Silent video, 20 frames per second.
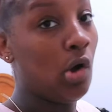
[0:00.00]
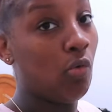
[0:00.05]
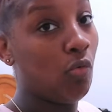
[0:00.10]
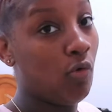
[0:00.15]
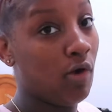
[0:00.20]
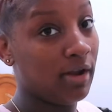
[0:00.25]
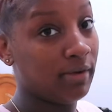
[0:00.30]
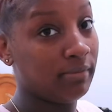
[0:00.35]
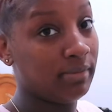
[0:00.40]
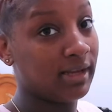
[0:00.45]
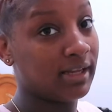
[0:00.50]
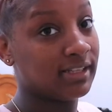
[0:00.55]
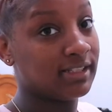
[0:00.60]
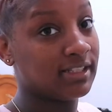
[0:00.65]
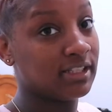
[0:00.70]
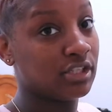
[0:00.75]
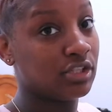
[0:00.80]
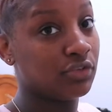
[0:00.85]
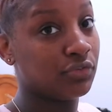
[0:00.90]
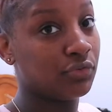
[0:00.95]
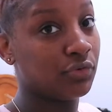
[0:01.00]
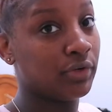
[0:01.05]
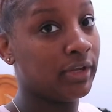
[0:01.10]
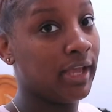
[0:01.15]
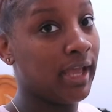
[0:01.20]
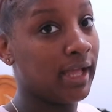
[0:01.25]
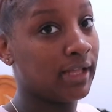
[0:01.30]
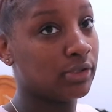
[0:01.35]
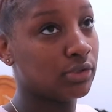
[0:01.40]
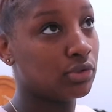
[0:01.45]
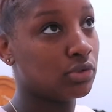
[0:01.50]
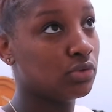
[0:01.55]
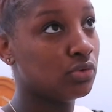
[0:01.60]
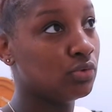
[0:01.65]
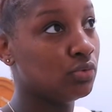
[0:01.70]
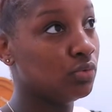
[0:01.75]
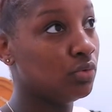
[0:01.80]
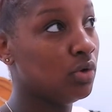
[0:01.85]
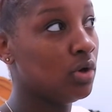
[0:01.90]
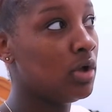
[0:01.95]
One, because it's free, and
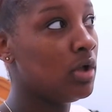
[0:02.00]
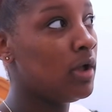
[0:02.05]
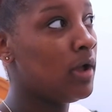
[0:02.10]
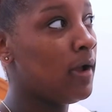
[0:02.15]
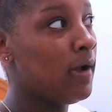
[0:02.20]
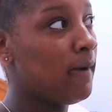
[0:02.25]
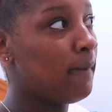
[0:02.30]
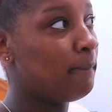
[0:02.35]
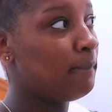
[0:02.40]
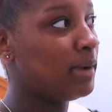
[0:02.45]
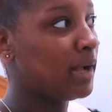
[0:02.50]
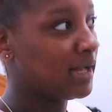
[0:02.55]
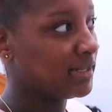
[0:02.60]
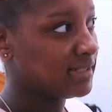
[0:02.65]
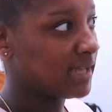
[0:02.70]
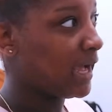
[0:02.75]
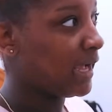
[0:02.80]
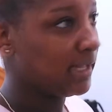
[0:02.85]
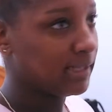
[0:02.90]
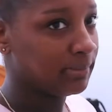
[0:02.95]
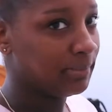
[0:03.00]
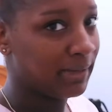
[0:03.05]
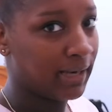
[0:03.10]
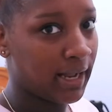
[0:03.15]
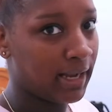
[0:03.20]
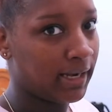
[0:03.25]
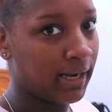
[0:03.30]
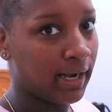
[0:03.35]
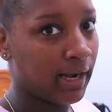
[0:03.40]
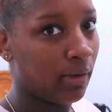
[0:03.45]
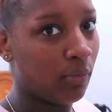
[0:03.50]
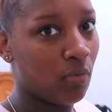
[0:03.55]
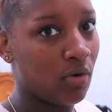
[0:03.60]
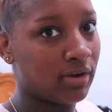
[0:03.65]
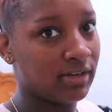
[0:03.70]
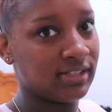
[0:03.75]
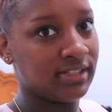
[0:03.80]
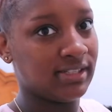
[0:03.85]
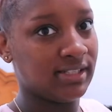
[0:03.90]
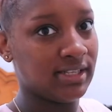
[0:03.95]
two, because I ate banana and I
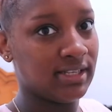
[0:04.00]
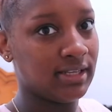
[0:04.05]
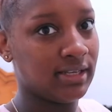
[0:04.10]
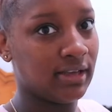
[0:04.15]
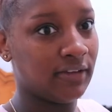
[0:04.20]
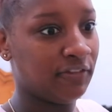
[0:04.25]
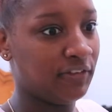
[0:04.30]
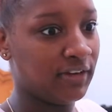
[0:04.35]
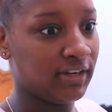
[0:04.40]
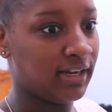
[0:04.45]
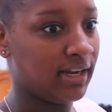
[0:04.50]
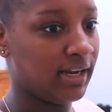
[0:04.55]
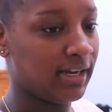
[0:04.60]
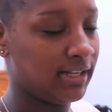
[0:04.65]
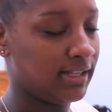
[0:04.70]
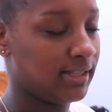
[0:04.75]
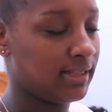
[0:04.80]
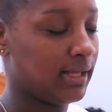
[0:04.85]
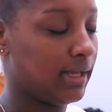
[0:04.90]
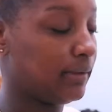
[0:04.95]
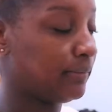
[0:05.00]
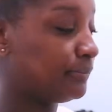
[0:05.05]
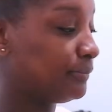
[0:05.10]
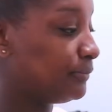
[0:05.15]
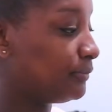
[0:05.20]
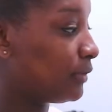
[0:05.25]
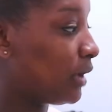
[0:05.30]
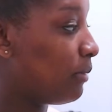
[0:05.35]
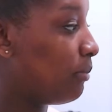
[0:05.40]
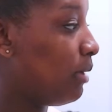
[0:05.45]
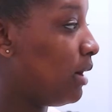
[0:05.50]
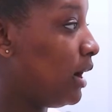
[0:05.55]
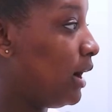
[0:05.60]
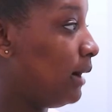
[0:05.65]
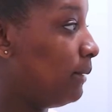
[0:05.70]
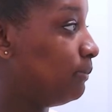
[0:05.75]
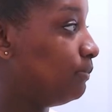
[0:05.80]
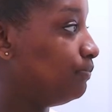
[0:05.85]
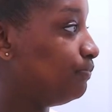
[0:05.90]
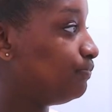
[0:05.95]
want to see if it did anything. But
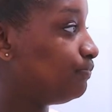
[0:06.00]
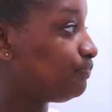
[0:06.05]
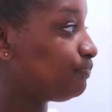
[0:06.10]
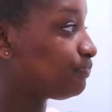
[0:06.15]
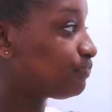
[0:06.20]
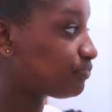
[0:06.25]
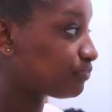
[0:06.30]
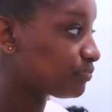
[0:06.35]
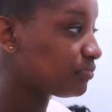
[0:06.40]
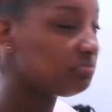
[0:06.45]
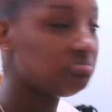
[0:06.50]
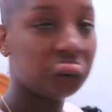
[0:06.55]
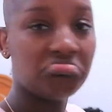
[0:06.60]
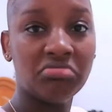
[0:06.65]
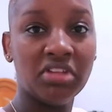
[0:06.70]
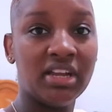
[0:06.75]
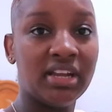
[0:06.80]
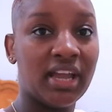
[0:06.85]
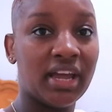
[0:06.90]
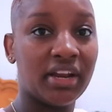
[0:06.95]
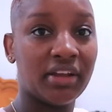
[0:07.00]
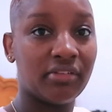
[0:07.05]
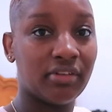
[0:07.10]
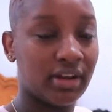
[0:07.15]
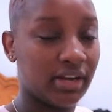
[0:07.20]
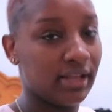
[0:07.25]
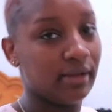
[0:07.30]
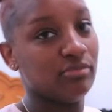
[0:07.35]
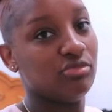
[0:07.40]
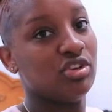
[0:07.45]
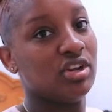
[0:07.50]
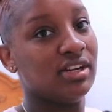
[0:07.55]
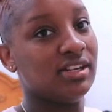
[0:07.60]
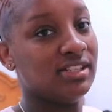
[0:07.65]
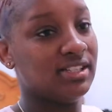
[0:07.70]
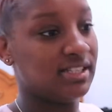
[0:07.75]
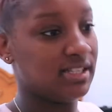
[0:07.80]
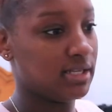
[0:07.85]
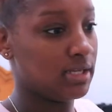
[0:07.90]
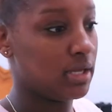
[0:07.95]
um, getting ready, I'm trying to
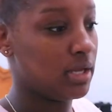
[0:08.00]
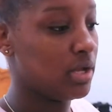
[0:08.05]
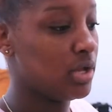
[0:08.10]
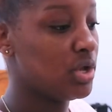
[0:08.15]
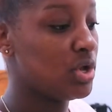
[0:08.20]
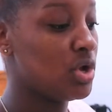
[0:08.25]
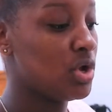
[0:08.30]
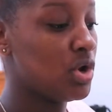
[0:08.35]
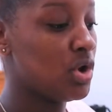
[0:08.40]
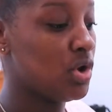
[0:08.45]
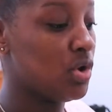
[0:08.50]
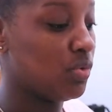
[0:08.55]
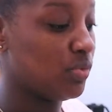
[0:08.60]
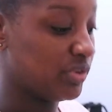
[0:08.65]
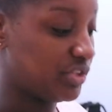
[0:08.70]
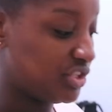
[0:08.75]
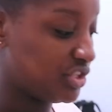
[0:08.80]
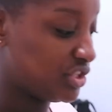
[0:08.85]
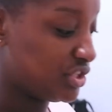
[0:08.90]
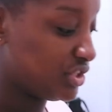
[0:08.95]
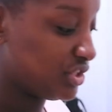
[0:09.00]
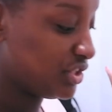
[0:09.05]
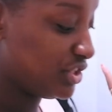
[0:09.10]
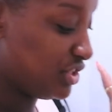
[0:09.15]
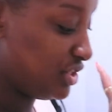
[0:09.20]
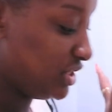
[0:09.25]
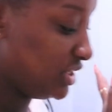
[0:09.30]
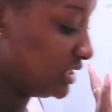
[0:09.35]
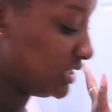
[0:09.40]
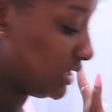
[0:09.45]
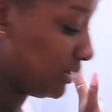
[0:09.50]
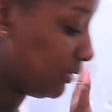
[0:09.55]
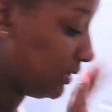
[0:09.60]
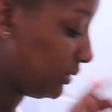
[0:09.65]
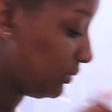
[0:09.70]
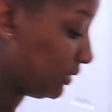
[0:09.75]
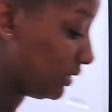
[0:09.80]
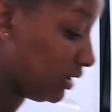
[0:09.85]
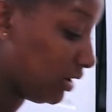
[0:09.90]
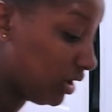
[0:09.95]
see which jeans I want
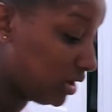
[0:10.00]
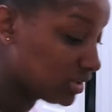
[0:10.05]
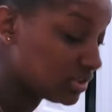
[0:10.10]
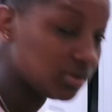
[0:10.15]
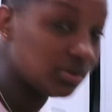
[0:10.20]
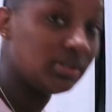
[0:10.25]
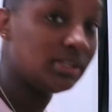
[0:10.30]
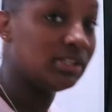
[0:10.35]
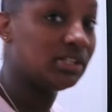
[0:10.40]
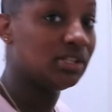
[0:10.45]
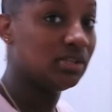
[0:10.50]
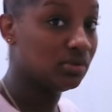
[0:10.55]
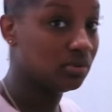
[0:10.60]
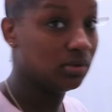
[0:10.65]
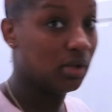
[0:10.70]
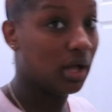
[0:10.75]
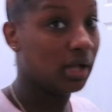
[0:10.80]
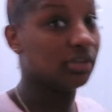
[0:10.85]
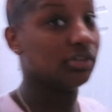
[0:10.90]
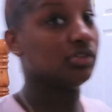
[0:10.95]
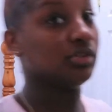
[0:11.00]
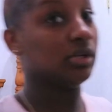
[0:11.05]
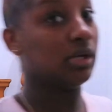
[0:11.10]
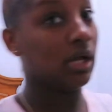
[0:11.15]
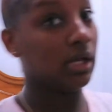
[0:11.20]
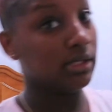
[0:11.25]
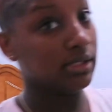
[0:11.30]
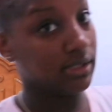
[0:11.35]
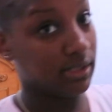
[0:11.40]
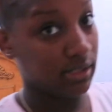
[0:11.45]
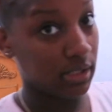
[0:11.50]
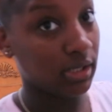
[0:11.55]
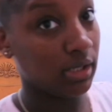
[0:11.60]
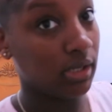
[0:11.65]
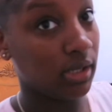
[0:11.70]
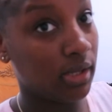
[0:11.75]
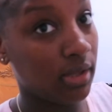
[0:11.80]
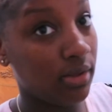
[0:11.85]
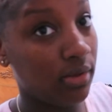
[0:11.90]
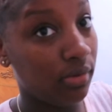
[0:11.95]
to wear. I also need to do laundry because
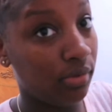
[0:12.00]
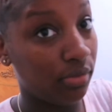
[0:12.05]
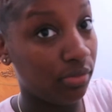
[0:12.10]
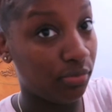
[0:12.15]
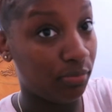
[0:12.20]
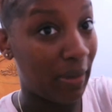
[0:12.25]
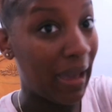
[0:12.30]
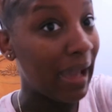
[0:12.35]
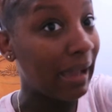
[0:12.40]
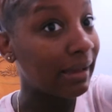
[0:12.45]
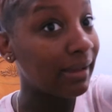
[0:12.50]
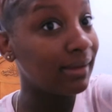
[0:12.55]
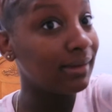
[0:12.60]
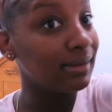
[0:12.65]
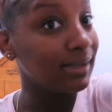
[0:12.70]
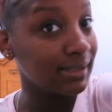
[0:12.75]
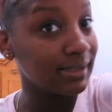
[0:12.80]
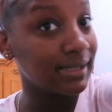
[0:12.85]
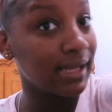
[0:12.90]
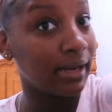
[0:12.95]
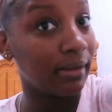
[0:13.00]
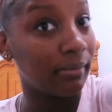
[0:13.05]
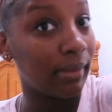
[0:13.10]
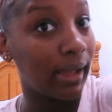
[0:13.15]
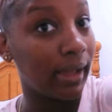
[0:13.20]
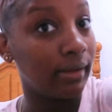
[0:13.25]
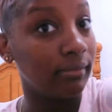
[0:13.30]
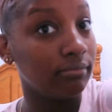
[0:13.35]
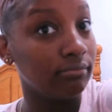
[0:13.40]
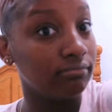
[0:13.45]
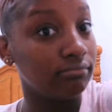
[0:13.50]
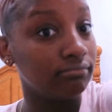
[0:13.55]
the bag is getting big.